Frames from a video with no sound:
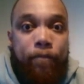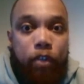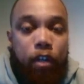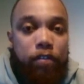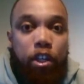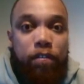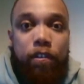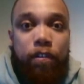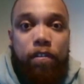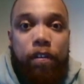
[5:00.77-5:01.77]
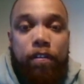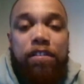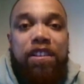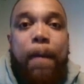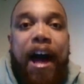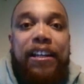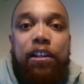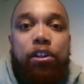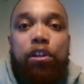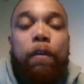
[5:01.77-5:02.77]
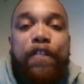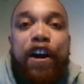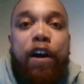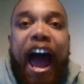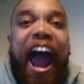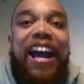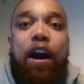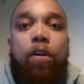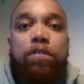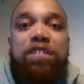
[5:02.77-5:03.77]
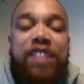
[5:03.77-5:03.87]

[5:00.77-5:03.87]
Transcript: to somebody you feel ain't gonna